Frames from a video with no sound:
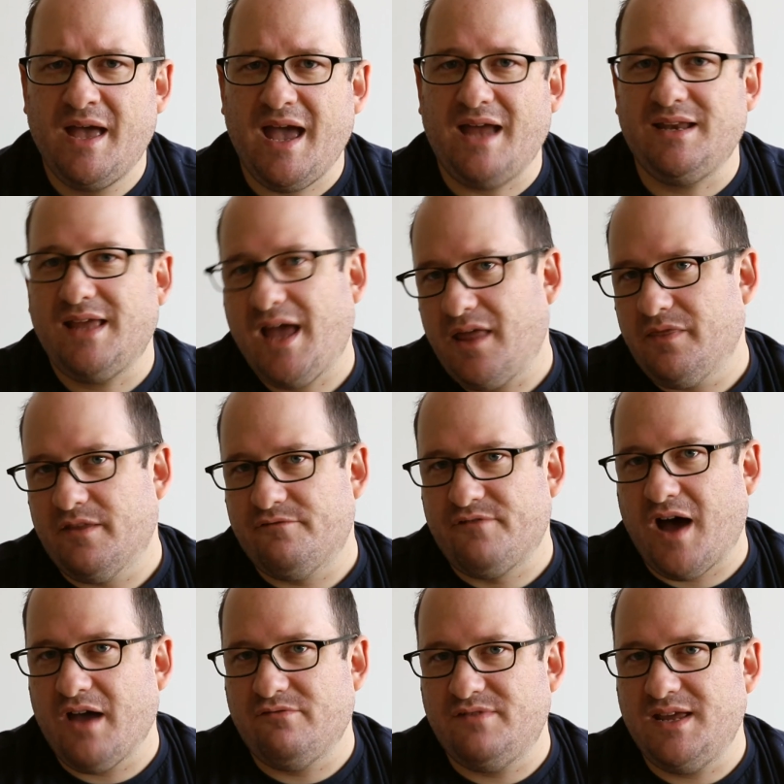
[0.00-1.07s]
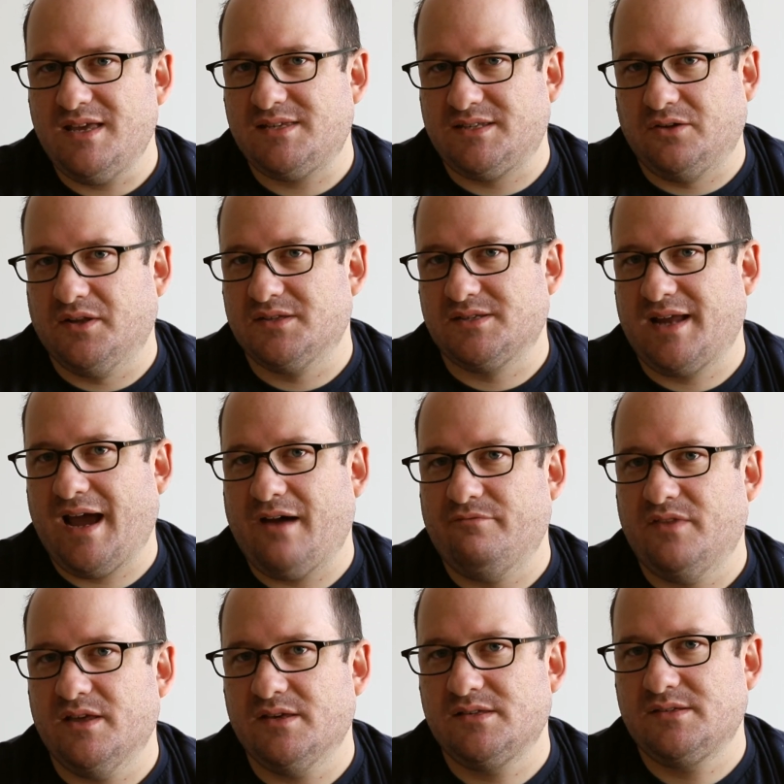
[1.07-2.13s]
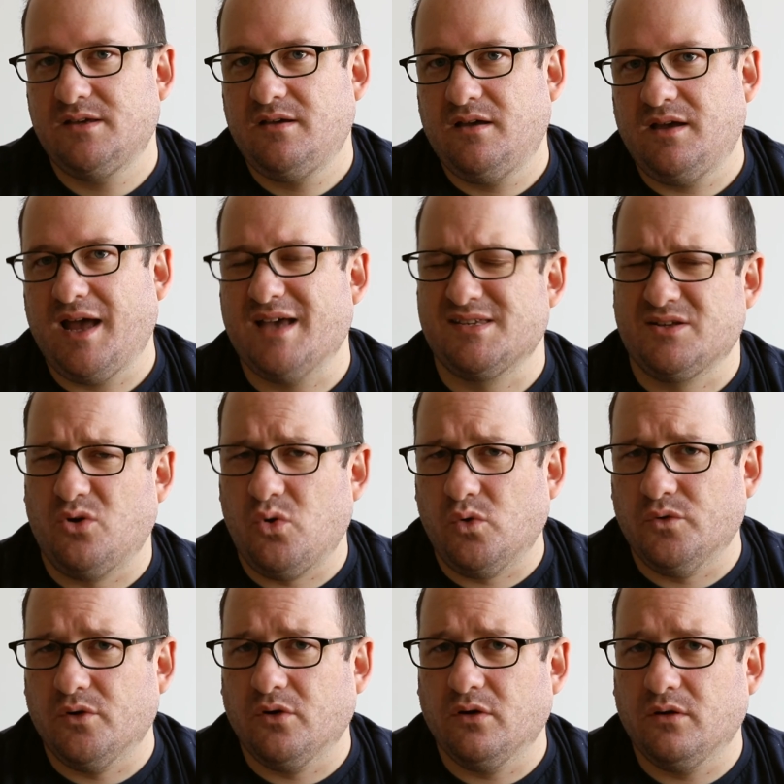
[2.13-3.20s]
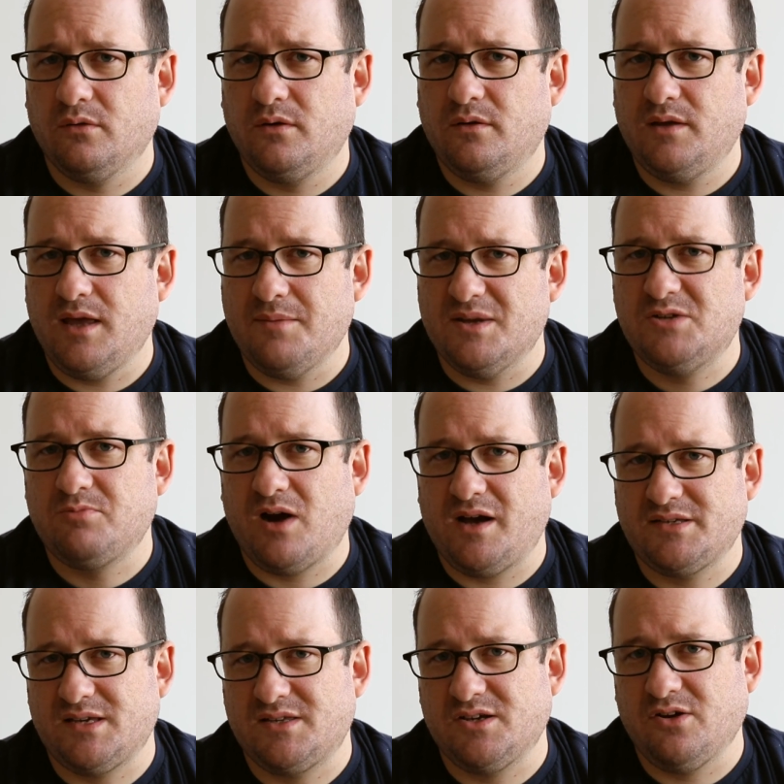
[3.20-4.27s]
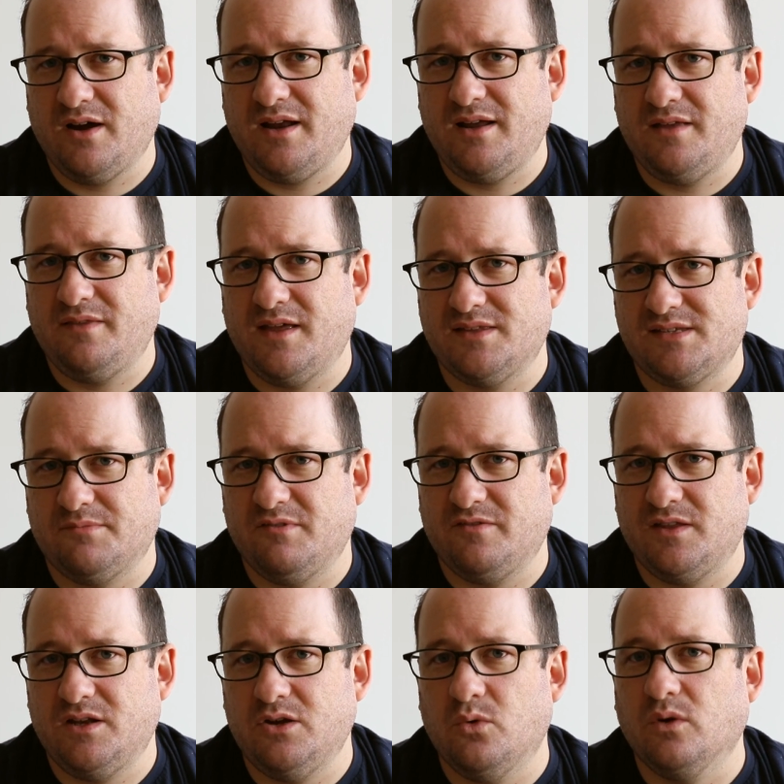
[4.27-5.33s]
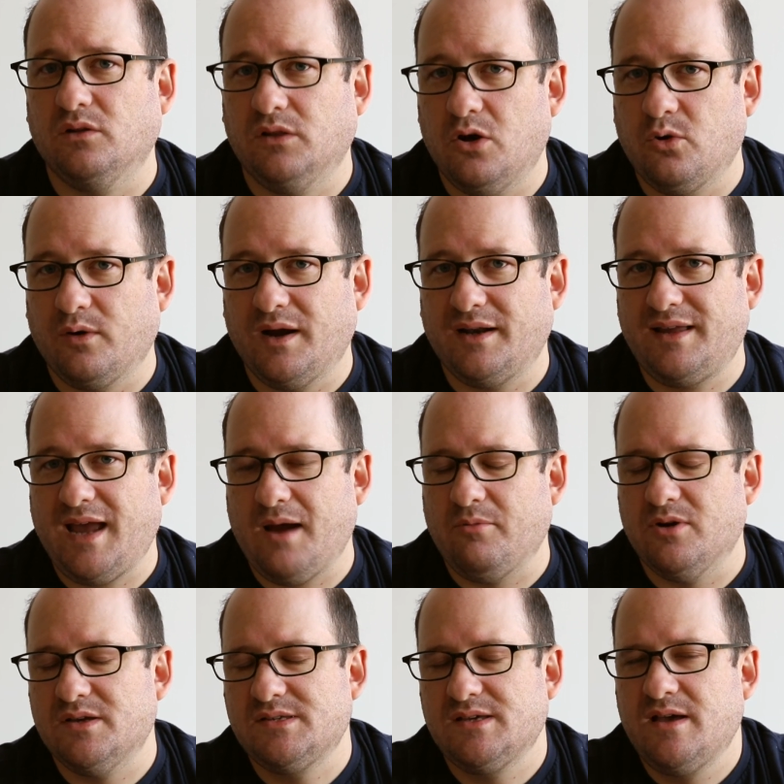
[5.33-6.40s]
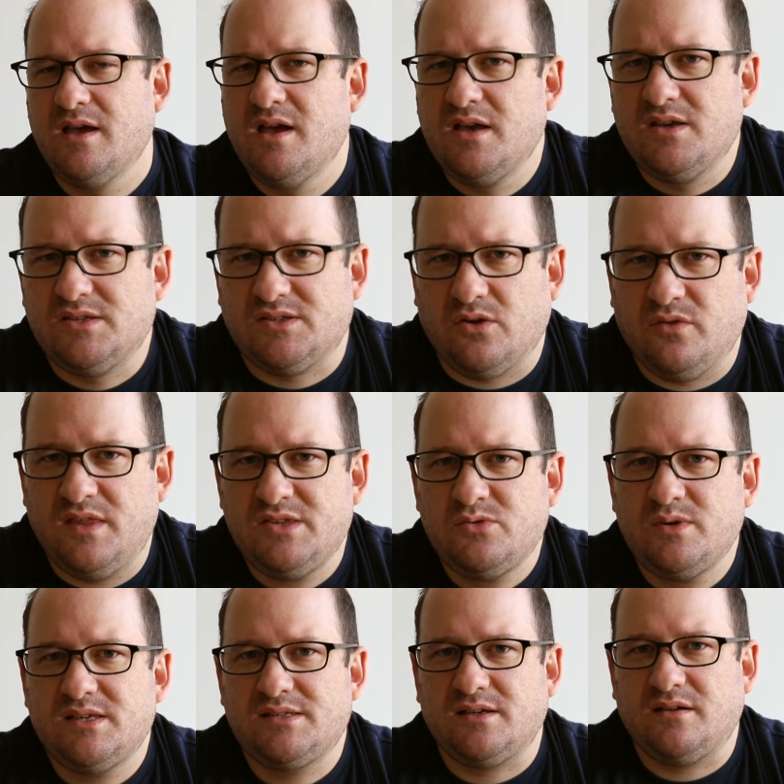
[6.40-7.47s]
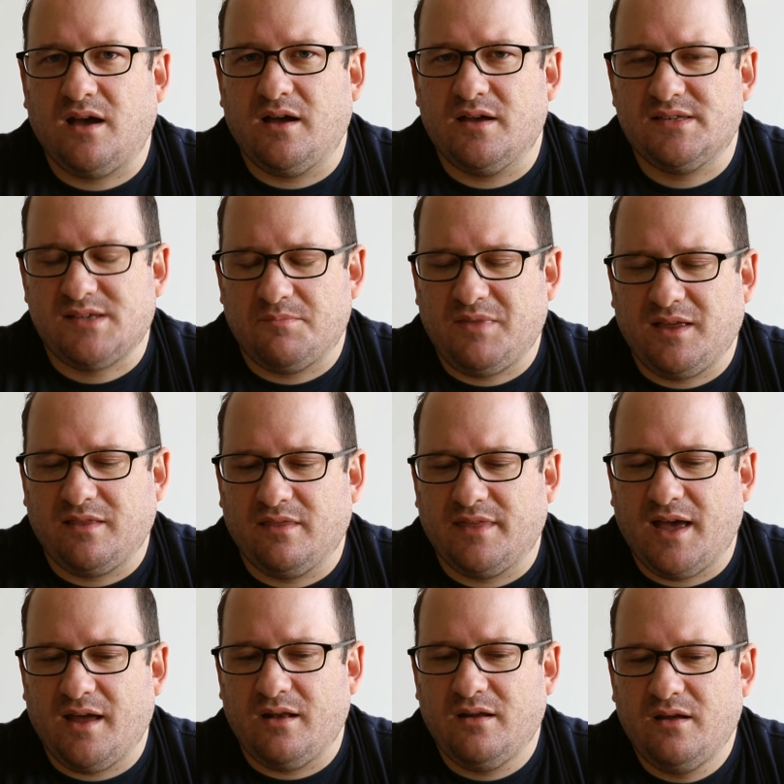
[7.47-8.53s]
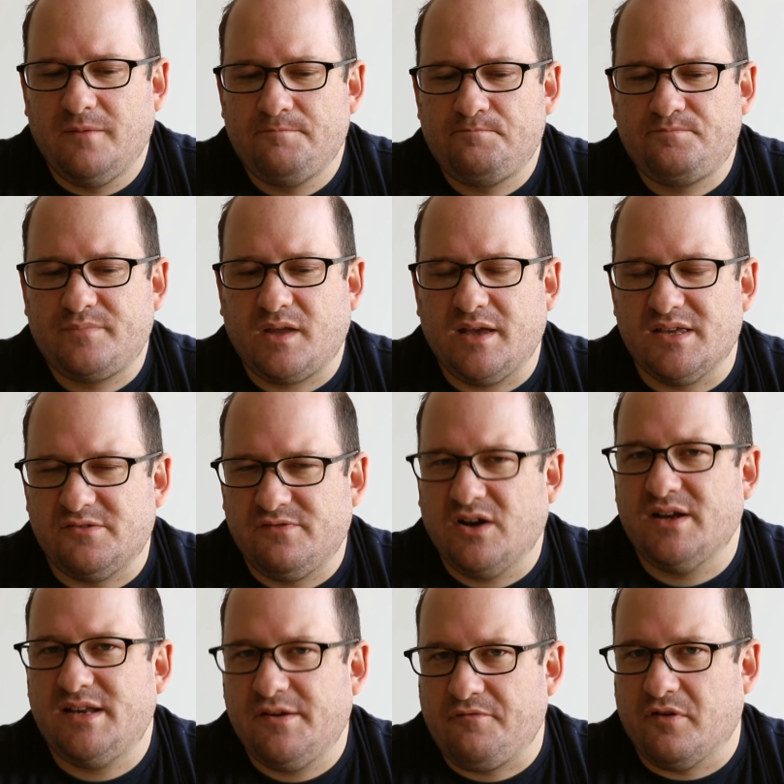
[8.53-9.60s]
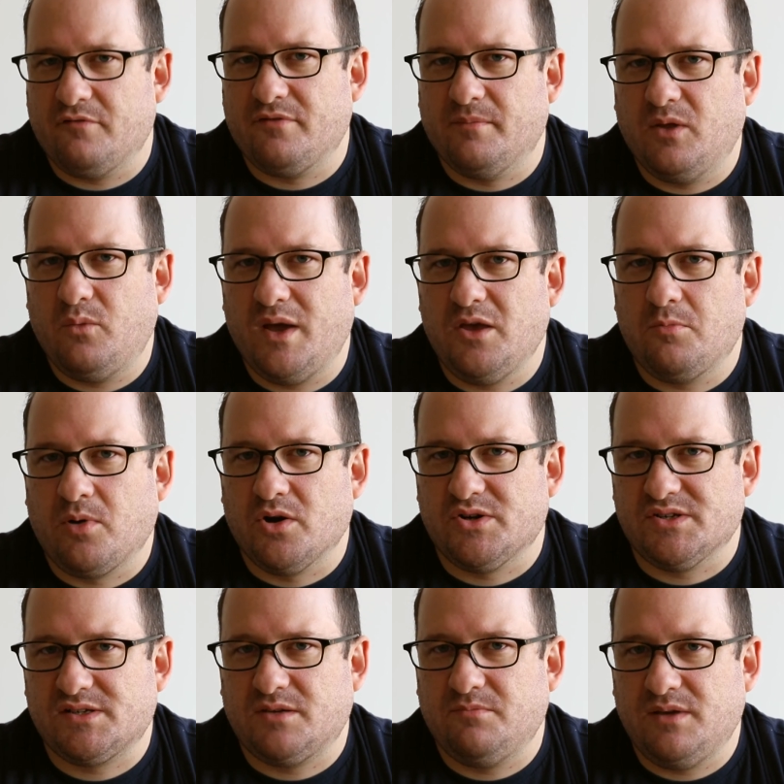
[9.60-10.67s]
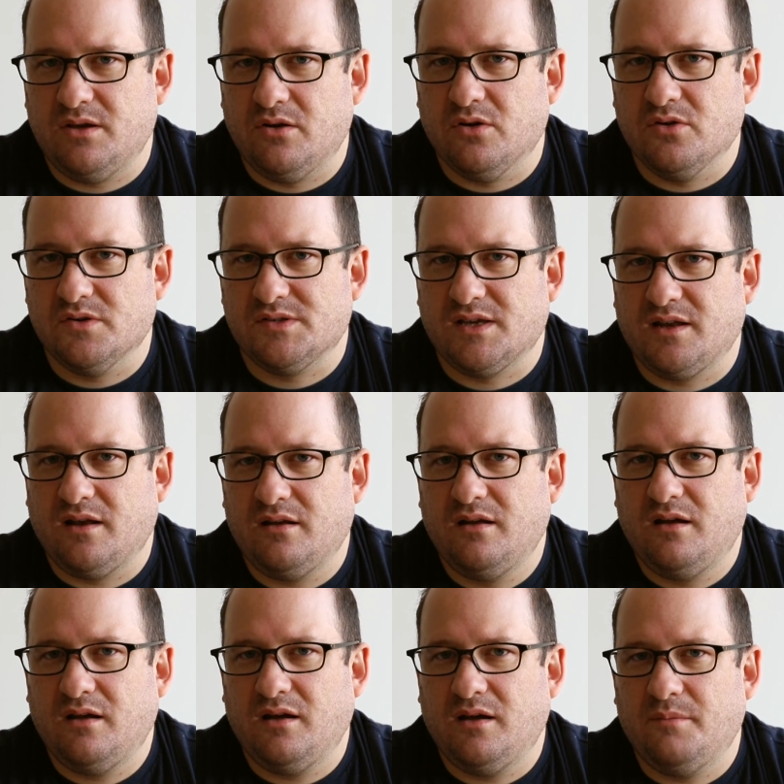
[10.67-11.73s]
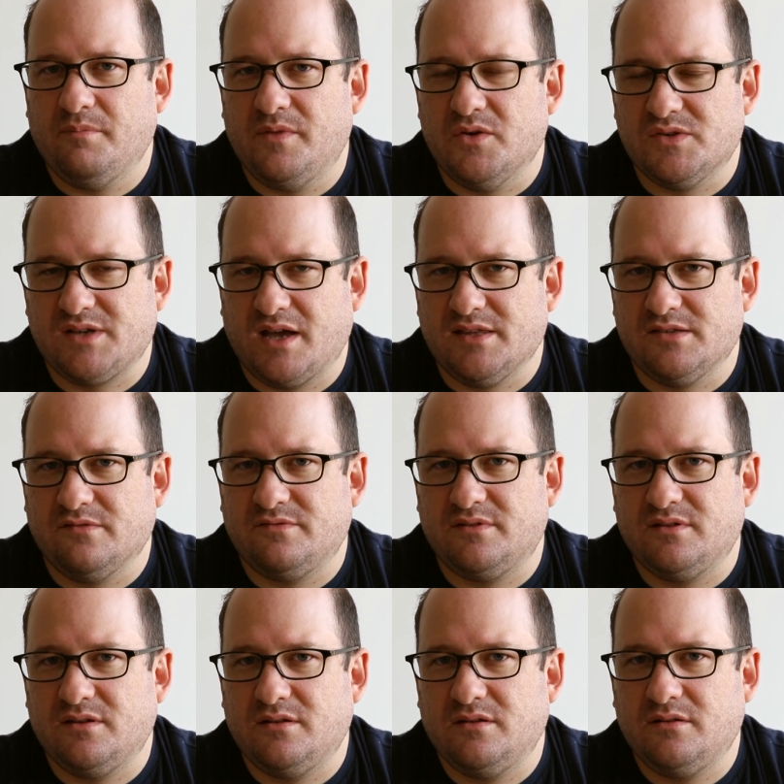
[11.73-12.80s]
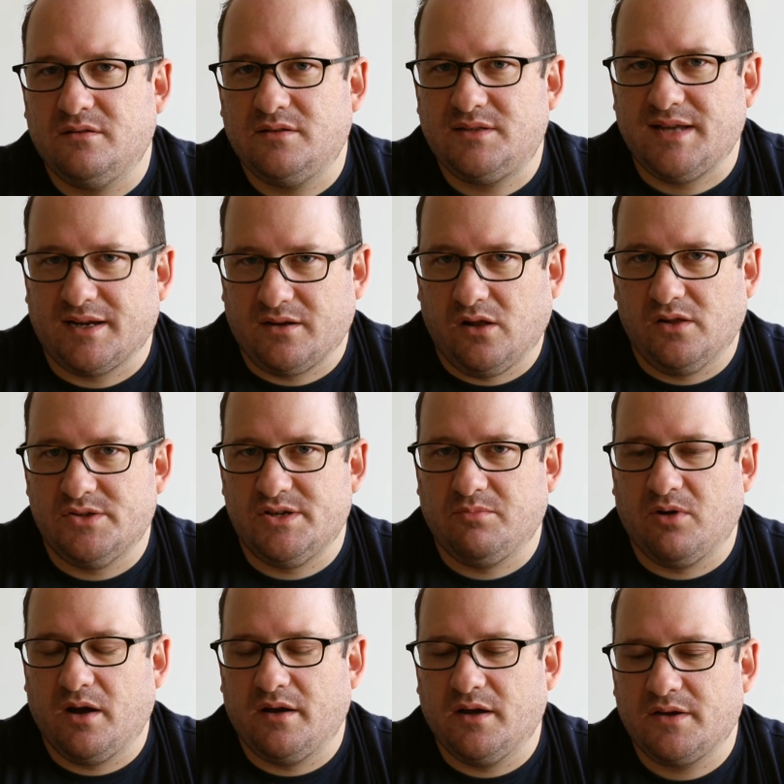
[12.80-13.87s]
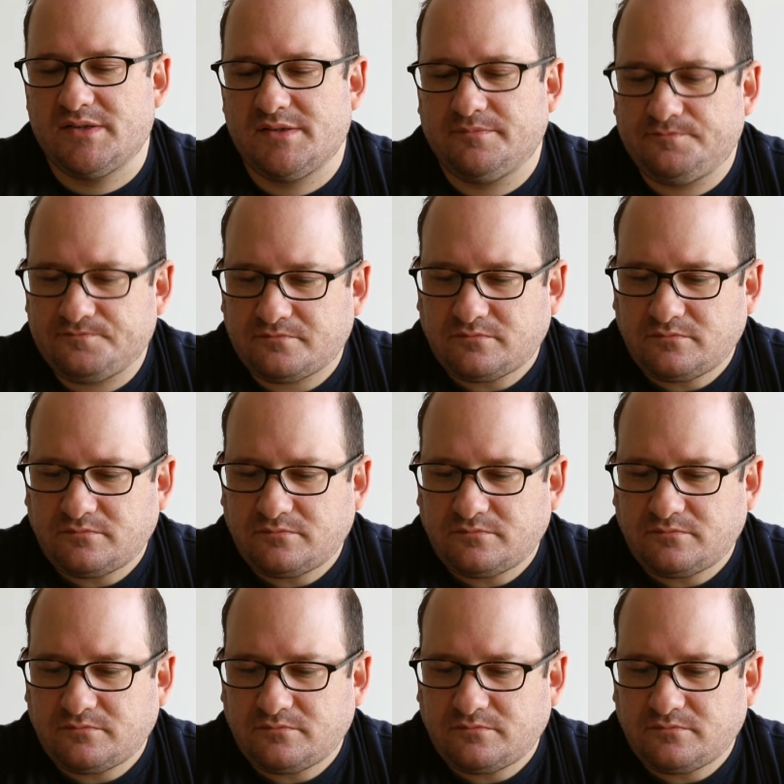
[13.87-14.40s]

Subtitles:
And yet the 5D still doesn't have this. It has an older image processor in it than some of the newer lower end cameras. So this was something that is very different from the way you purchase computers and those kinds of technology products.